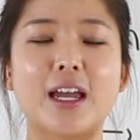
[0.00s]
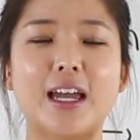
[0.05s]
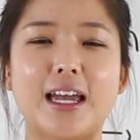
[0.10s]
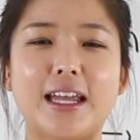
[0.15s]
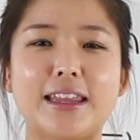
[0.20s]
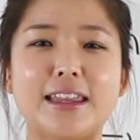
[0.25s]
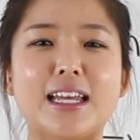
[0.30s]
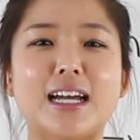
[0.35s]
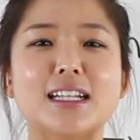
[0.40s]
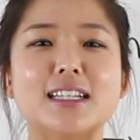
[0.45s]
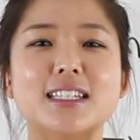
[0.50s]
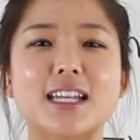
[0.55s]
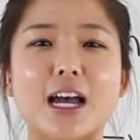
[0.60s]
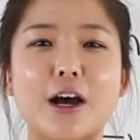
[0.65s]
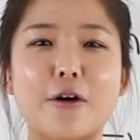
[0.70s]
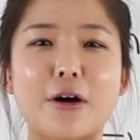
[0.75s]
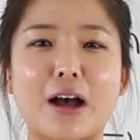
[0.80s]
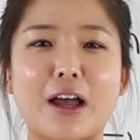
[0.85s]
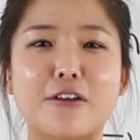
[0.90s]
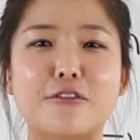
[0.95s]
And that's how
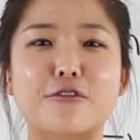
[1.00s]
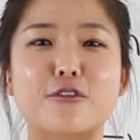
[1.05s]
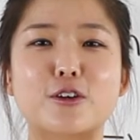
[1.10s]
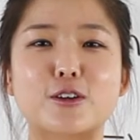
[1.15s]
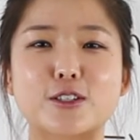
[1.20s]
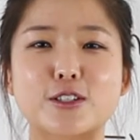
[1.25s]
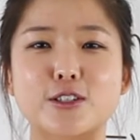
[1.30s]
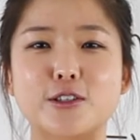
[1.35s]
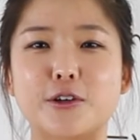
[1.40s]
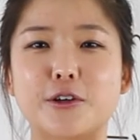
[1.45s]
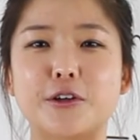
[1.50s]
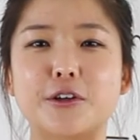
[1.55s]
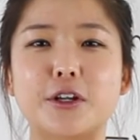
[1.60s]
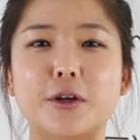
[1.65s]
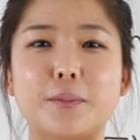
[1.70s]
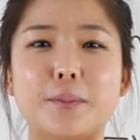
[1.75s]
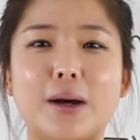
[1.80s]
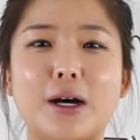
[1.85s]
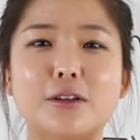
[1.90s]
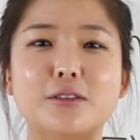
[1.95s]
I first learned
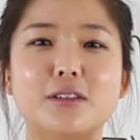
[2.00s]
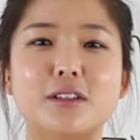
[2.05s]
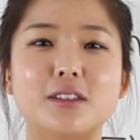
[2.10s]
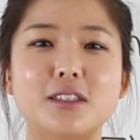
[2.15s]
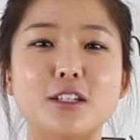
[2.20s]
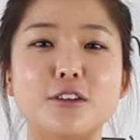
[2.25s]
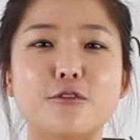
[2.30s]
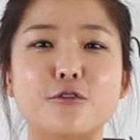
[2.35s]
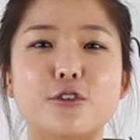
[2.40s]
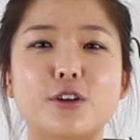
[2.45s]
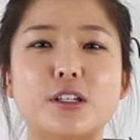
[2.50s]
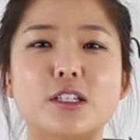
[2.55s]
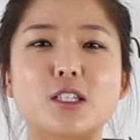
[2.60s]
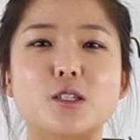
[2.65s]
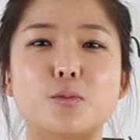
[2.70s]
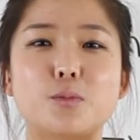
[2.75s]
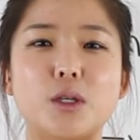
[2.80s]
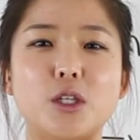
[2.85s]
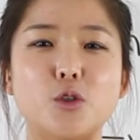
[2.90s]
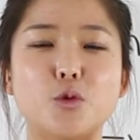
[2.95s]
about the difference
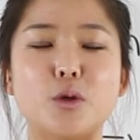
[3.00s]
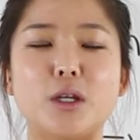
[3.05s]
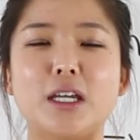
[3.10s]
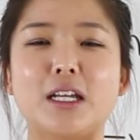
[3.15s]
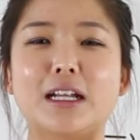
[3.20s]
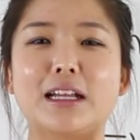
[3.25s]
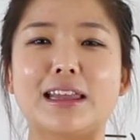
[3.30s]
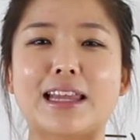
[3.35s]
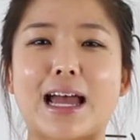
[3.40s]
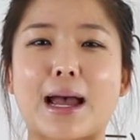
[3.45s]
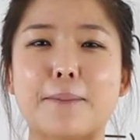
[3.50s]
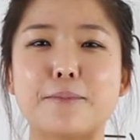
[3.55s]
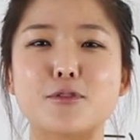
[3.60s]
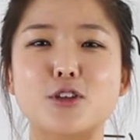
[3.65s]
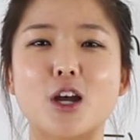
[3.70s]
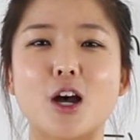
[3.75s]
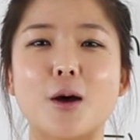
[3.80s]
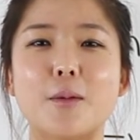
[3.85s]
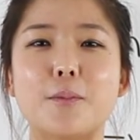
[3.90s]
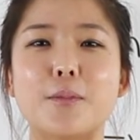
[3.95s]
between a
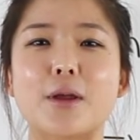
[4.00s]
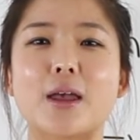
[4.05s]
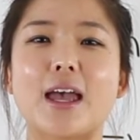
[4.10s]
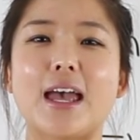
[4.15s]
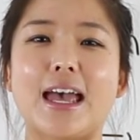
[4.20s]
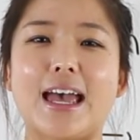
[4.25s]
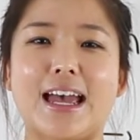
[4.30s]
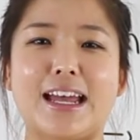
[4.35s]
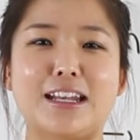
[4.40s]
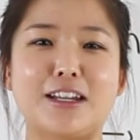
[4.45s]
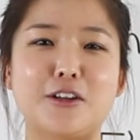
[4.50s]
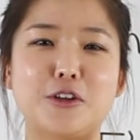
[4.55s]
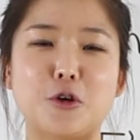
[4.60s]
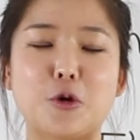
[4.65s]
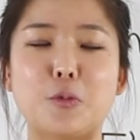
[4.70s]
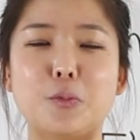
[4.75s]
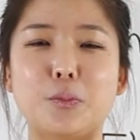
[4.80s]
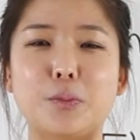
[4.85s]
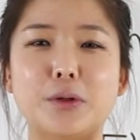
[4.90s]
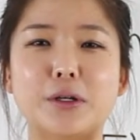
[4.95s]
laptop and a
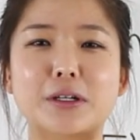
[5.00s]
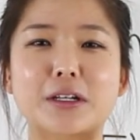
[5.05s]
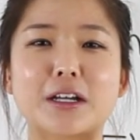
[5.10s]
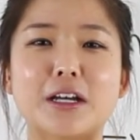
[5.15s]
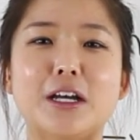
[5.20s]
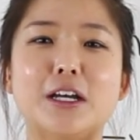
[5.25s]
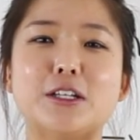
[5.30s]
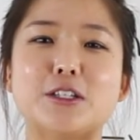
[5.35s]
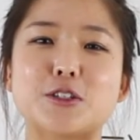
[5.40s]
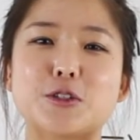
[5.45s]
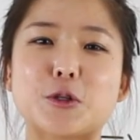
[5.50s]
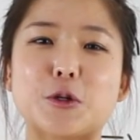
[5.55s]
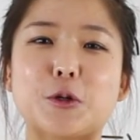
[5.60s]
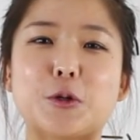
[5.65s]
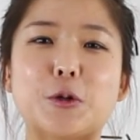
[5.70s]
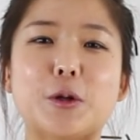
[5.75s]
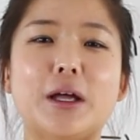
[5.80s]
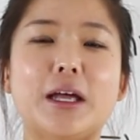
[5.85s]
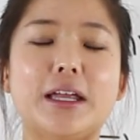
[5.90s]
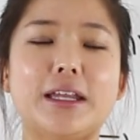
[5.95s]
notebook.
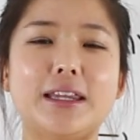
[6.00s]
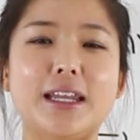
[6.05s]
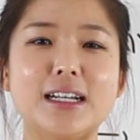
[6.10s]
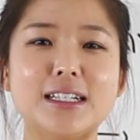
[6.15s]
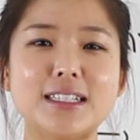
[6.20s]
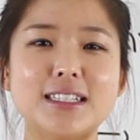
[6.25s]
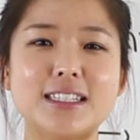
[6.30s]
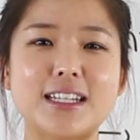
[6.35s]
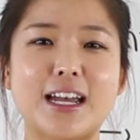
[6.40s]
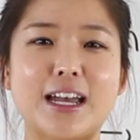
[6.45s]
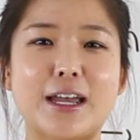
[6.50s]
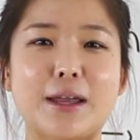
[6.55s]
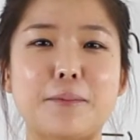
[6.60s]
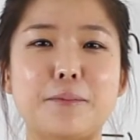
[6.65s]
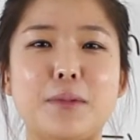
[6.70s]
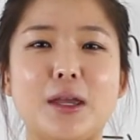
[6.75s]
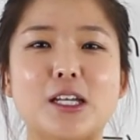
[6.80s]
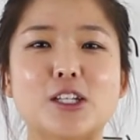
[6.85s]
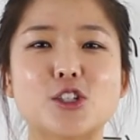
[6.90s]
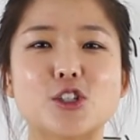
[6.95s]
So next time,
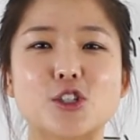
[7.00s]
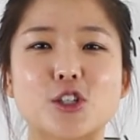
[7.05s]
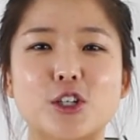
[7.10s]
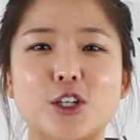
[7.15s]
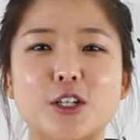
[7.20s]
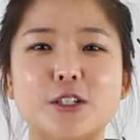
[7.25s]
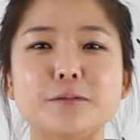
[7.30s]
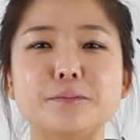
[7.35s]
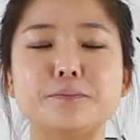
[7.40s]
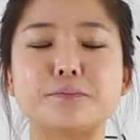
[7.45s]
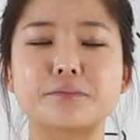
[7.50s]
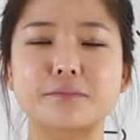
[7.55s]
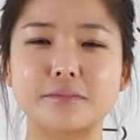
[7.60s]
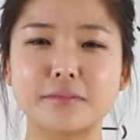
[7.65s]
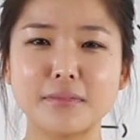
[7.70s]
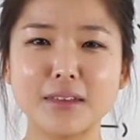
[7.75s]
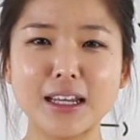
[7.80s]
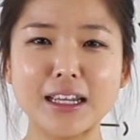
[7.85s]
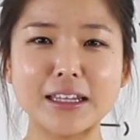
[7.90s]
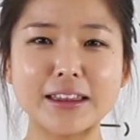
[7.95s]
make sure
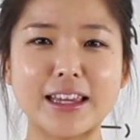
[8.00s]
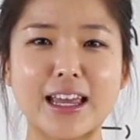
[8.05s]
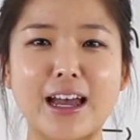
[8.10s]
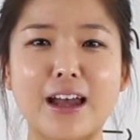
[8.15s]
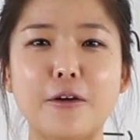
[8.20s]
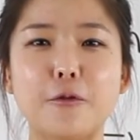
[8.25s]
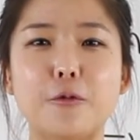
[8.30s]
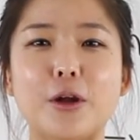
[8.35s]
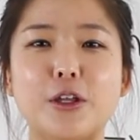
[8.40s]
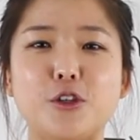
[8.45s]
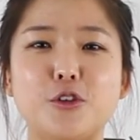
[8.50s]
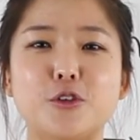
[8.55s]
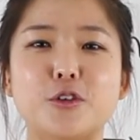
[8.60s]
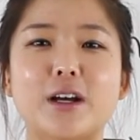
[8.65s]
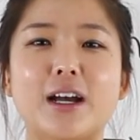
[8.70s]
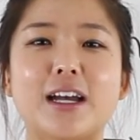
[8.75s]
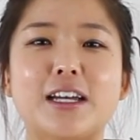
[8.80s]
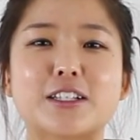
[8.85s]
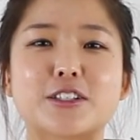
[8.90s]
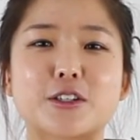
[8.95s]
that when you
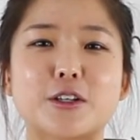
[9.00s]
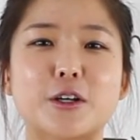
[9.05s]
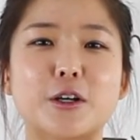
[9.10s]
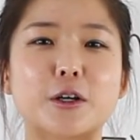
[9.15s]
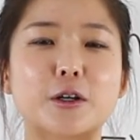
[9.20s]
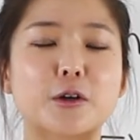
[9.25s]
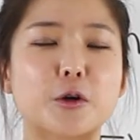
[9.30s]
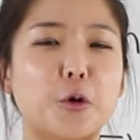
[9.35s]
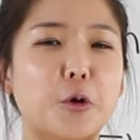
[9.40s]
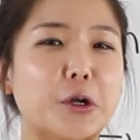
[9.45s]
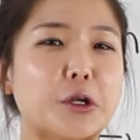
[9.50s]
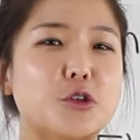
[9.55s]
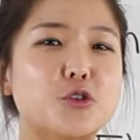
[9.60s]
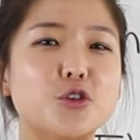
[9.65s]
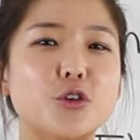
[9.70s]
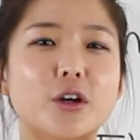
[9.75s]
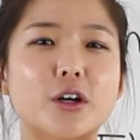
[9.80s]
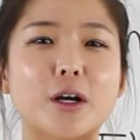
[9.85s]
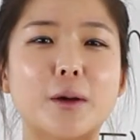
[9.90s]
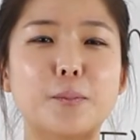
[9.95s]
guys are going
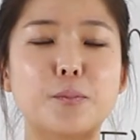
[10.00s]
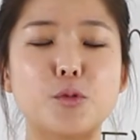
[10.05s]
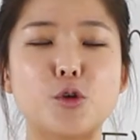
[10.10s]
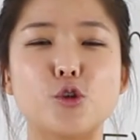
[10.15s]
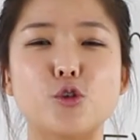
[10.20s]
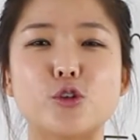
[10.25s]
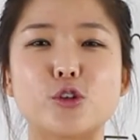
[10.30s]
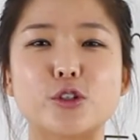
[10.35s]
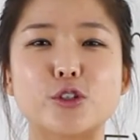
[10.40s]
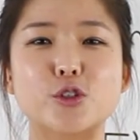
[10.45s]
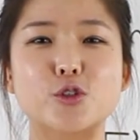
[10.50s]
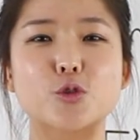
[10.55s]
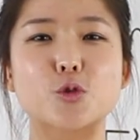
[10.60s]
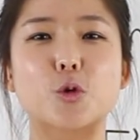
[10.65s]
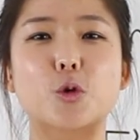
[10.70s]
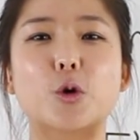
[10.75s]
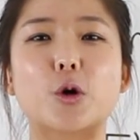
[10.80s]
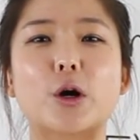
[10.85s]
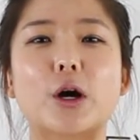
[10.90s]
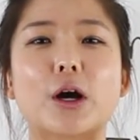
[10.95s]
to a computer
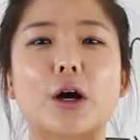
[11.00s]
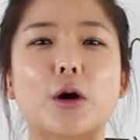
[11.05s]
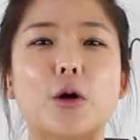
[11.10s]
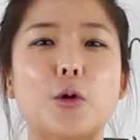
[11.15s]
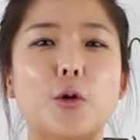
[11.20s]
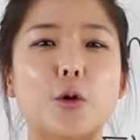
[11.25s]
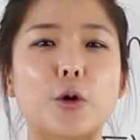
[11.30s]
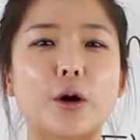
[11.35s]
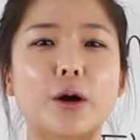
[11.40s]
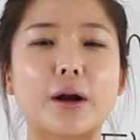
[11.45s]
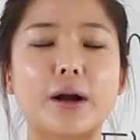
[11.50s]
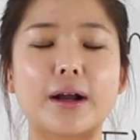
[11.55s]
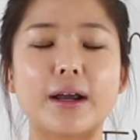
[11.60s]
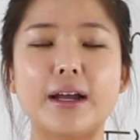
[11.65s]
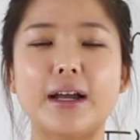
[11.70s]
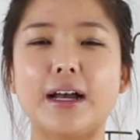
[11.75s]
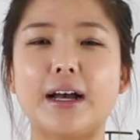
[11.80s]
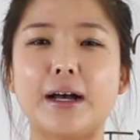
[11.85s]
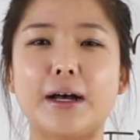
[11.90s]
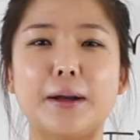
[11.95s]
store or
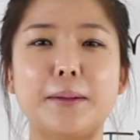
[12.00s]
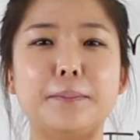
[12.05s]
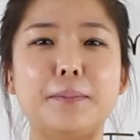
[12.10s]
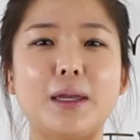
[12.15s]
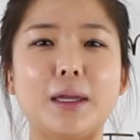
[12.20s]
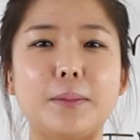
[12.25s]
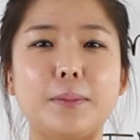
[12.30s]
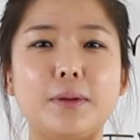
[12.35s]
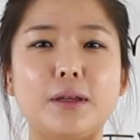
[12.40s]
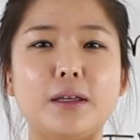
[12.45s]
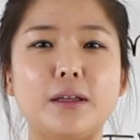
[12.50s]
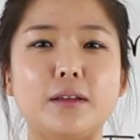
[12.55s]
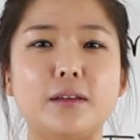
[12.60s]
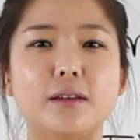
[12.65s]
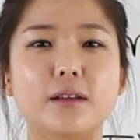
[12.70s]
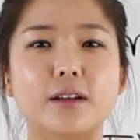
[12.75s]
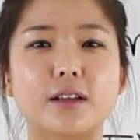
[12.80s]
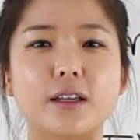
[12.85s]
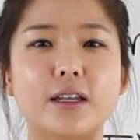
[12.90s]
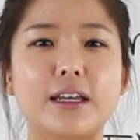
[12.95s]
maybe
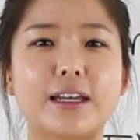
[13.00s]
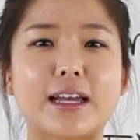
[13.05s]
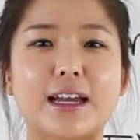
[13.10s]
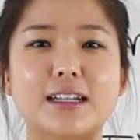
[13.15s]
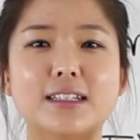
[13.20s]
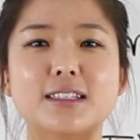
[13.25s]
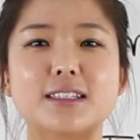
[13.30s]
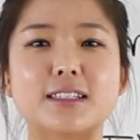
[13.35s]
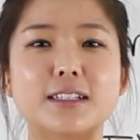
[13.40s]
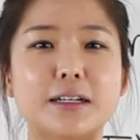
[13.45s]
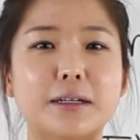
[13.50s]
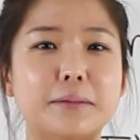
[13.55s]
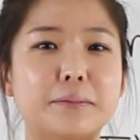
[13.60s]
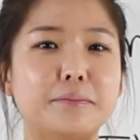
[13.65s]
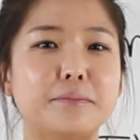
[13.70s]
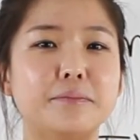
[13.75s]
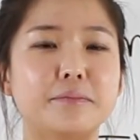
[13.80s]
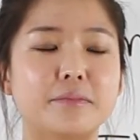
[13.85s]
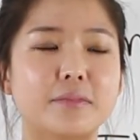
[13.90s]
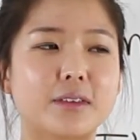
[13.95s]
looking at
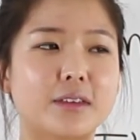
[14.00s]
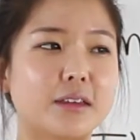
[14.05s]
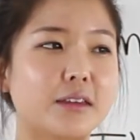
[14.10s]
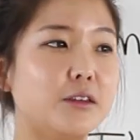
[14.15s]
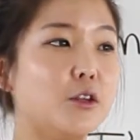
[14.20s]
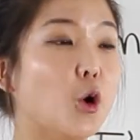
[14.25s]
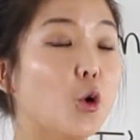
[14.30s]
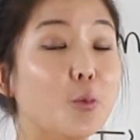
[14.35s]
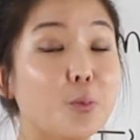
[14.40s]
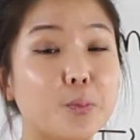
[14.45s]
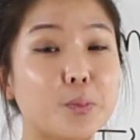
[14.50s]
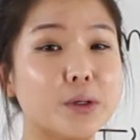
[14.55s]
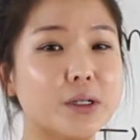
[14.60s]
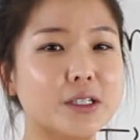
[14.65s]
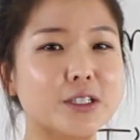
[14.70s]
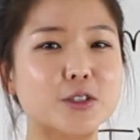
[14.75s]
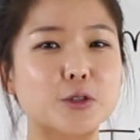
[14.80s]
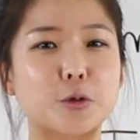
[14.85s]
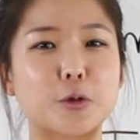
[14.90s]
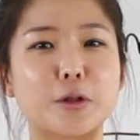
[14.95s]
some
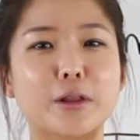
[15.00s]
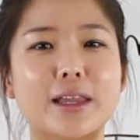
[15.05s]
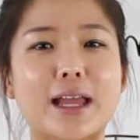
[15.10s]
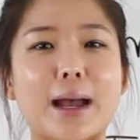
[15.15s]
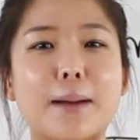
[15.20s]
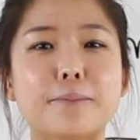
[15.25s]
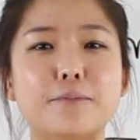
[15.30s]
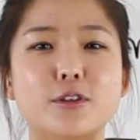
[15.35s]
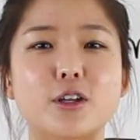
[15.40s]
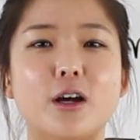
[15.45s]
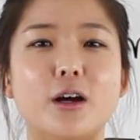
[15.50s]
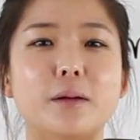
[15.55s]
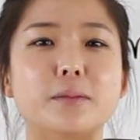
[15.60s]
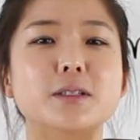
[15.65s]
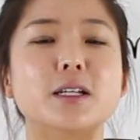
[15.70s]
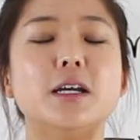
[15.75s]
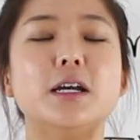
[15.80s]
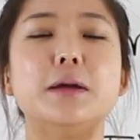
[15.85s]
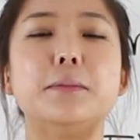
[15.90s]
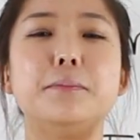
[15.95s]
notebooks or laptops,
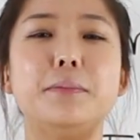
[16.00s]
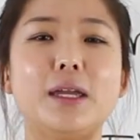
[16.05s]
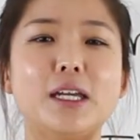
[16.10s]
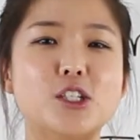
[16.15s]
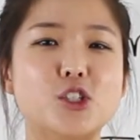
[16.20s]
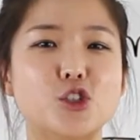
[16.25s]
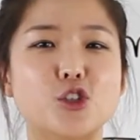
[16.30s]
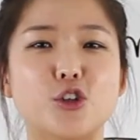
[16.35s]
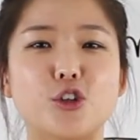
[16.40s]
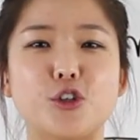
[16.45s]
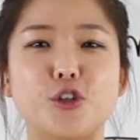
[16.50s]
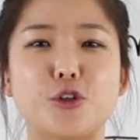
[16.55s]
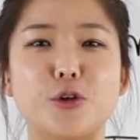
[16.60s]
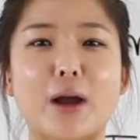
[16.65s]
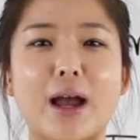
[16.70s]
make sure you